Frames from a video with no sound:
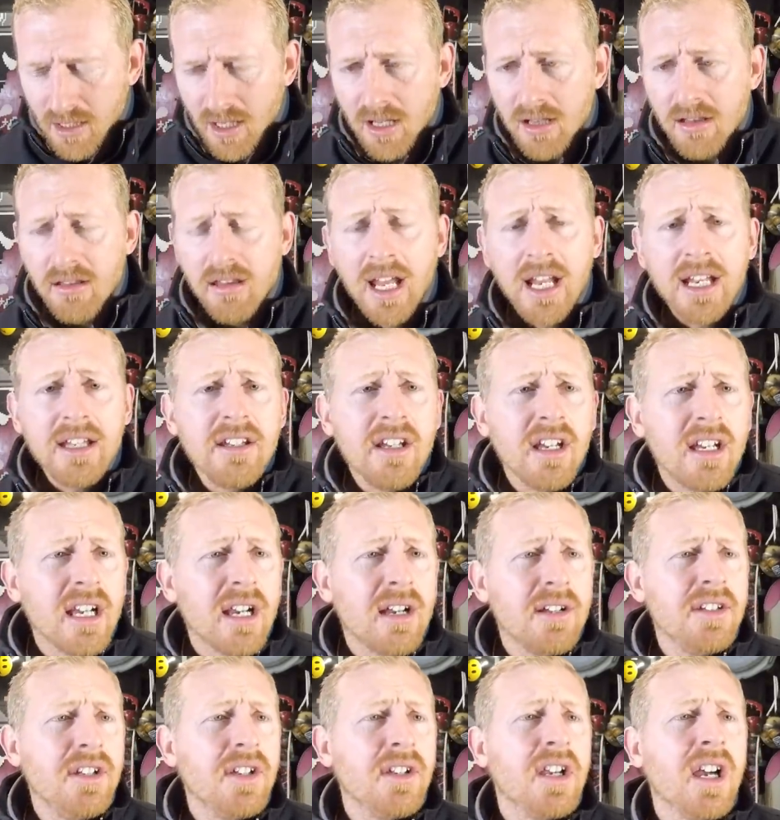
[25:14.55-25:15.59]
Then
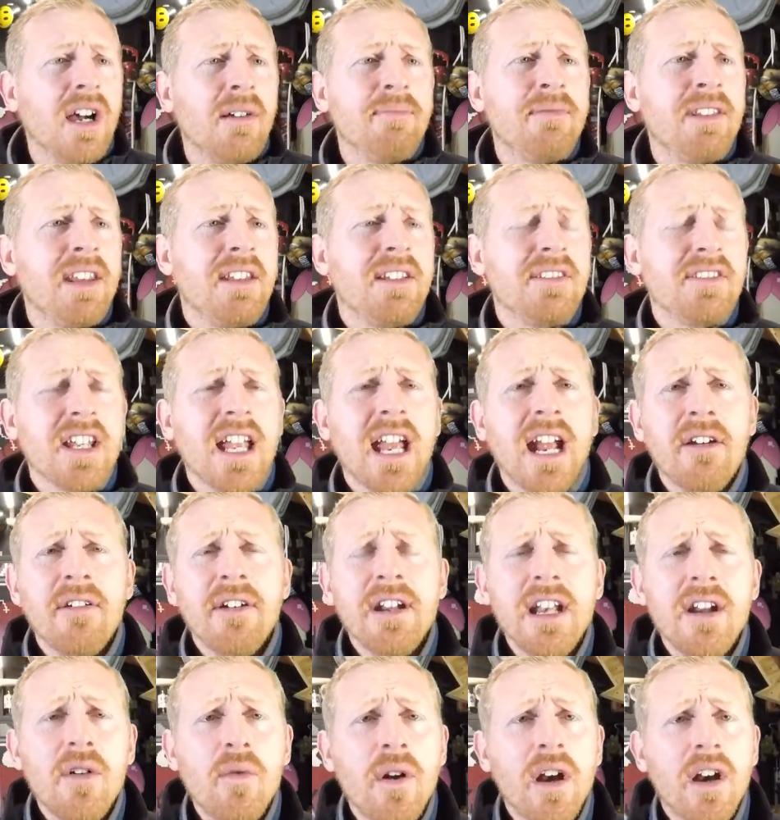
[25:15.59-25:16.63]
you come to this
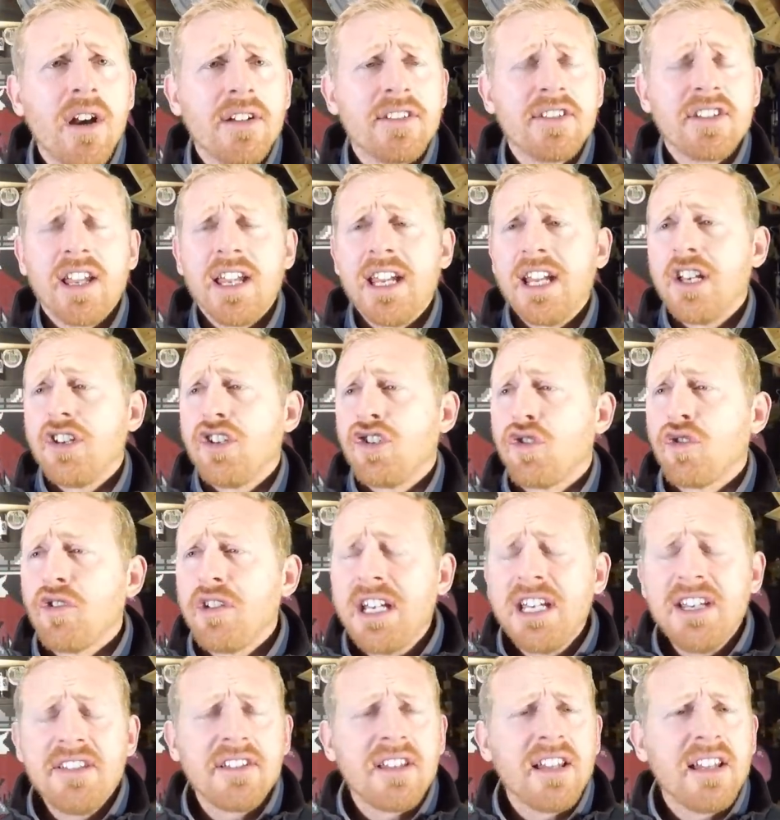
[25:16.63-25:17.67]
area where it's like
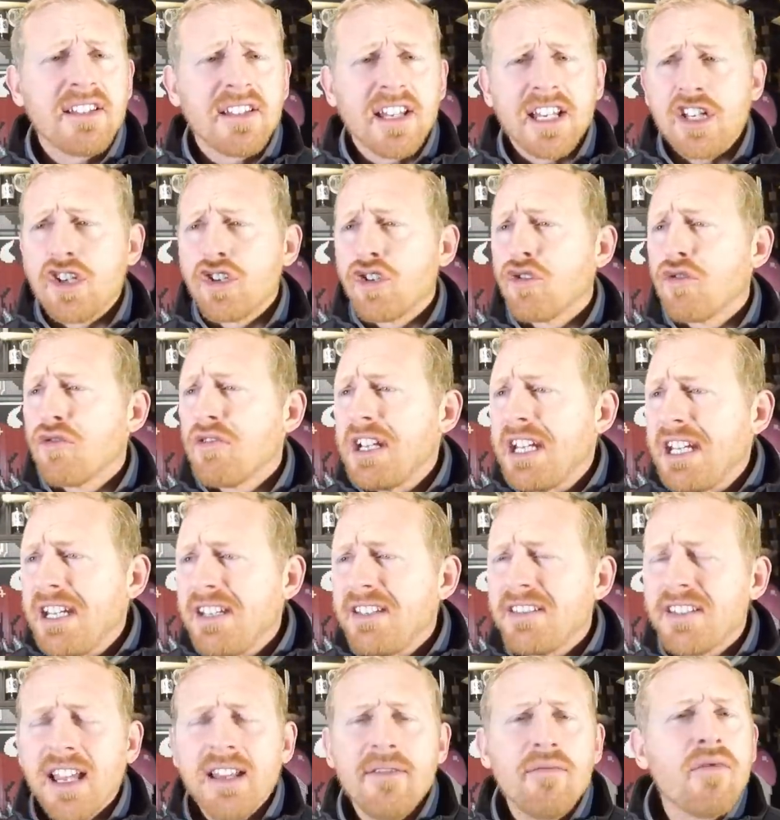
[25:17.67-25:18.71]
trees. There's like
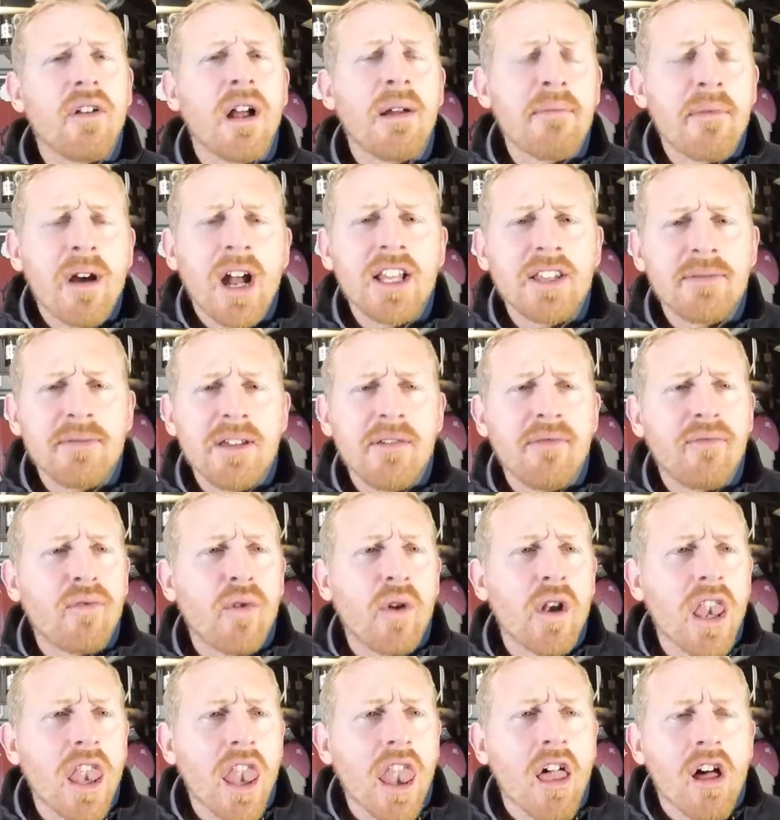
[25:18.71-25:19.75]
trees. It reminds me of
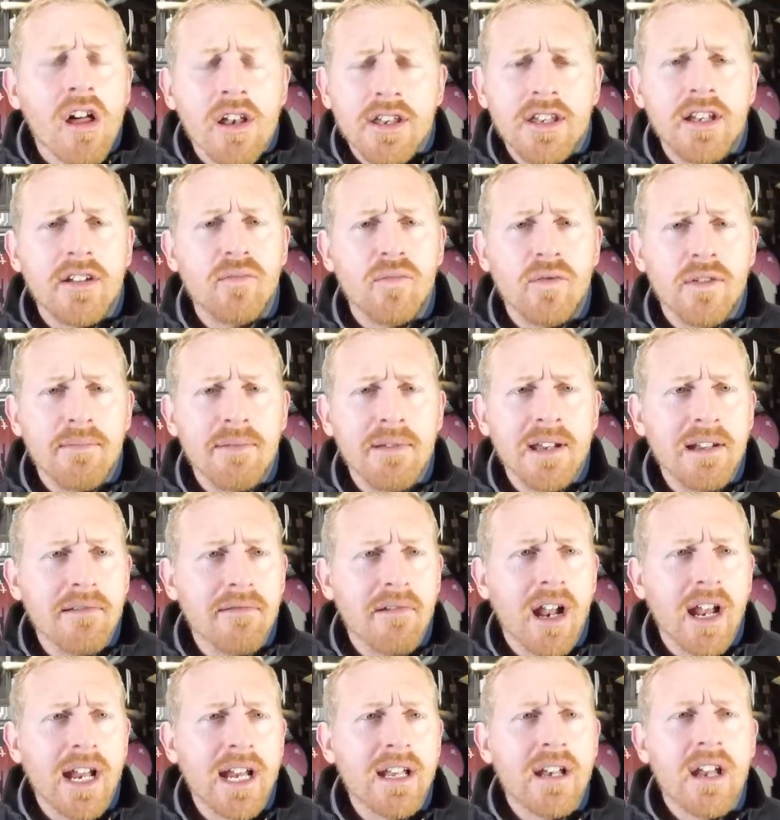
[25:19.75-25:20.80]
what London would be,
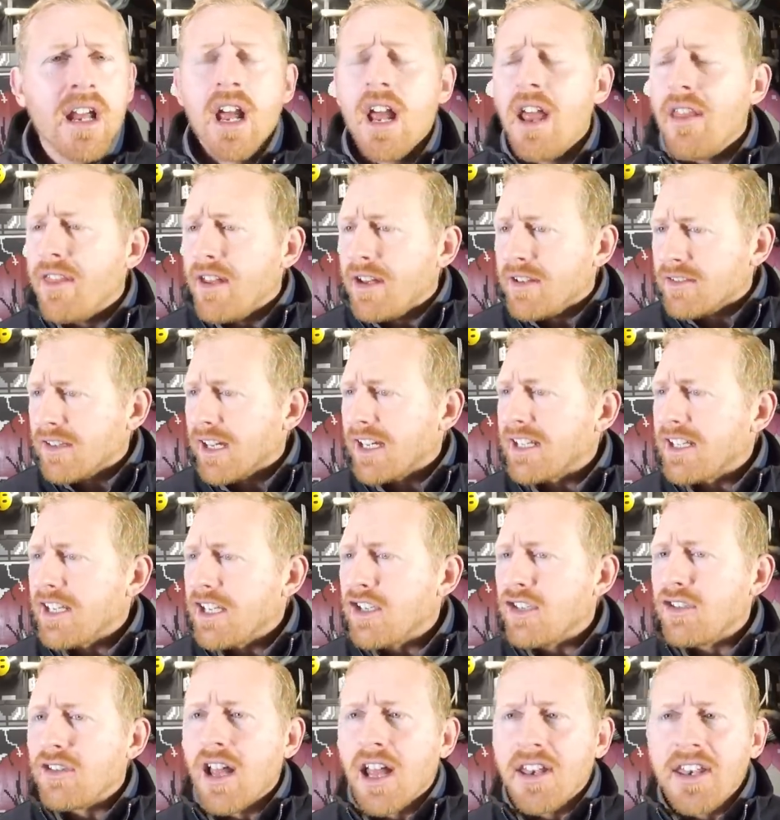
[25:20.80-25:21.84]
right? There's like
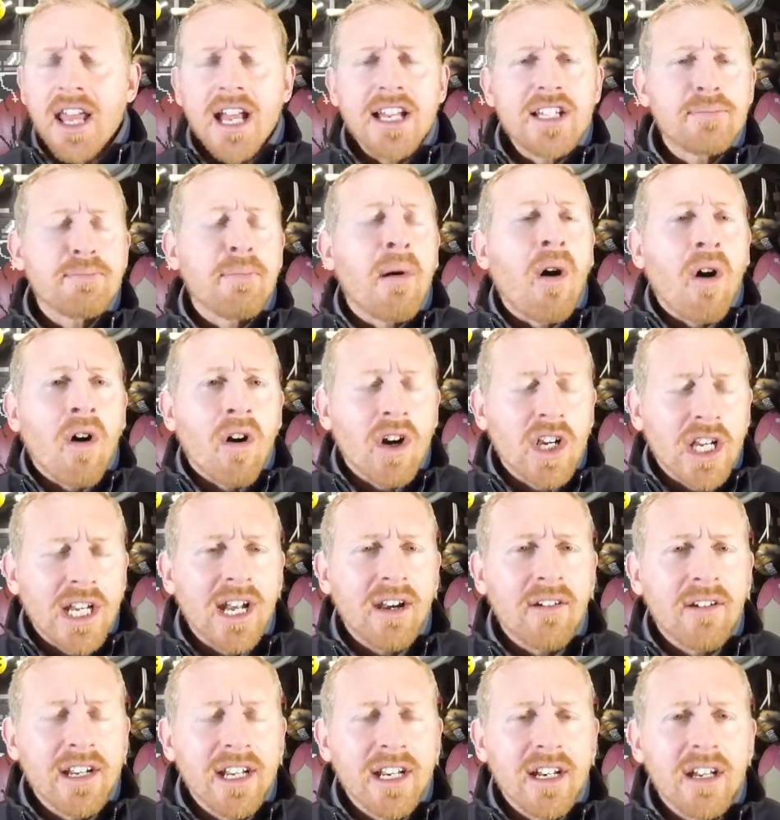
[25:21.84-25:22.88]
a nice park
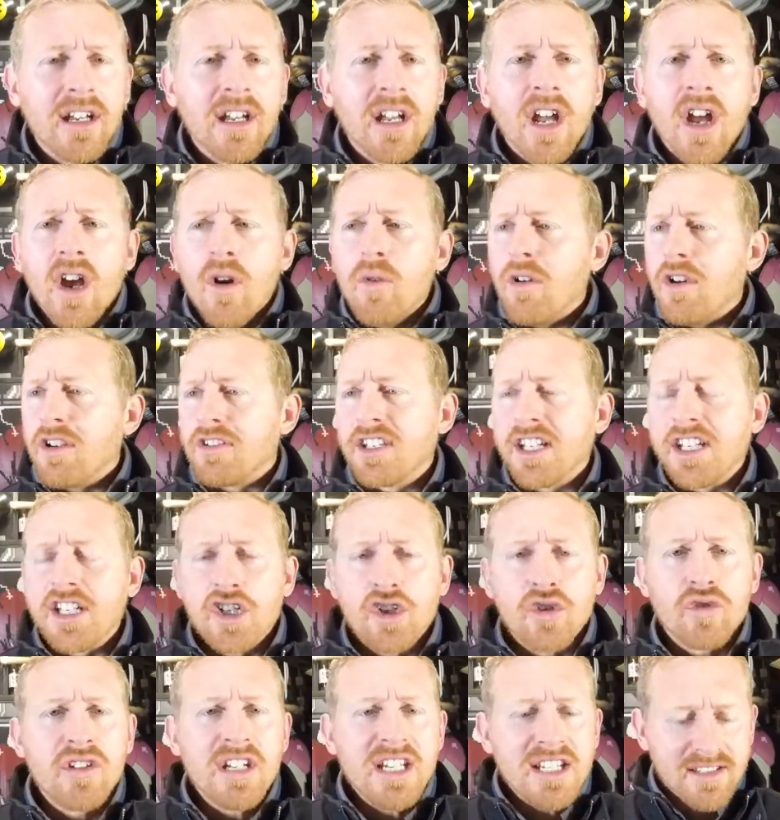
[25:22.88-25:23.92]
area where it's like
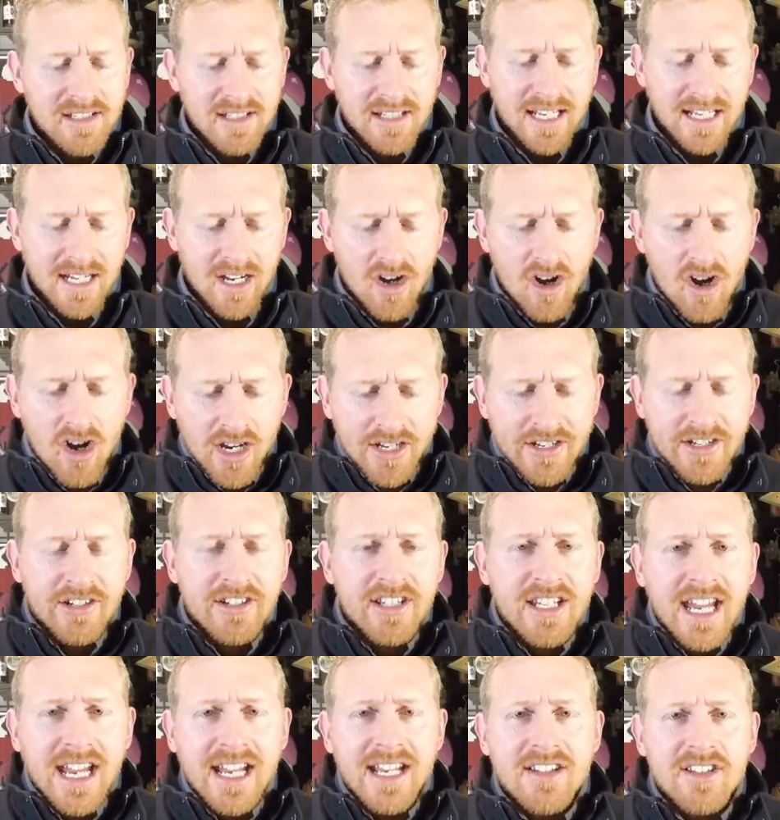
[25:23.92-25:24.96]
trees and like
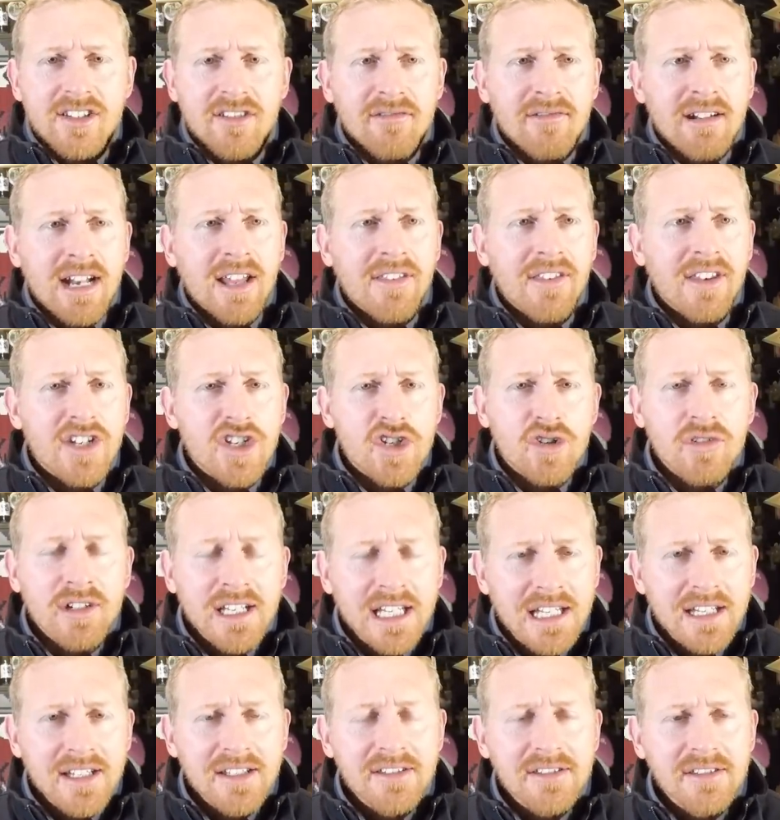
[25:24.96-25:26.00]
iron gates around the
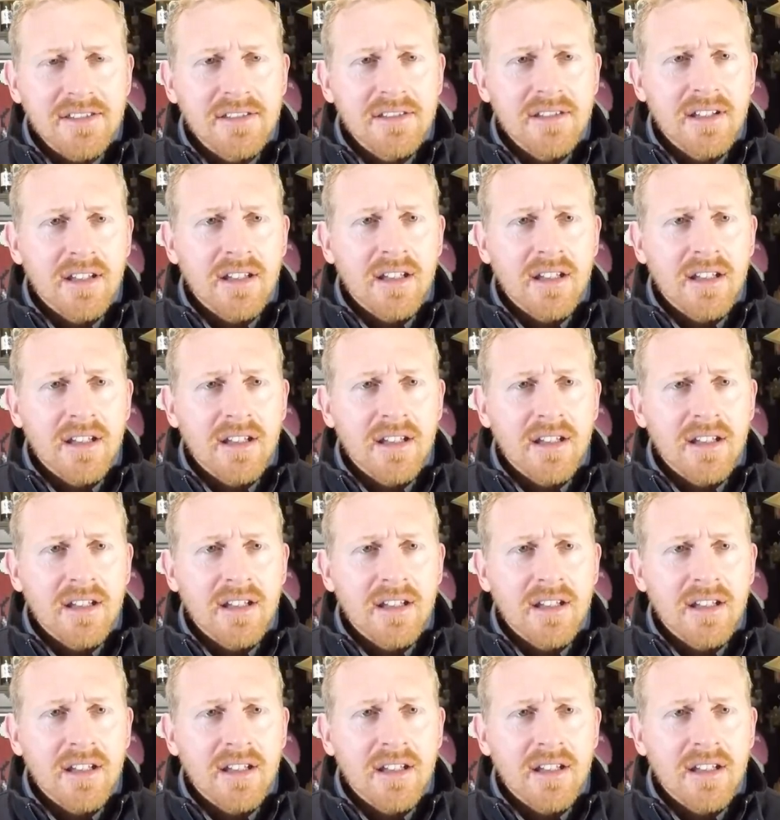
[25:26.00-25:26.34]
trees.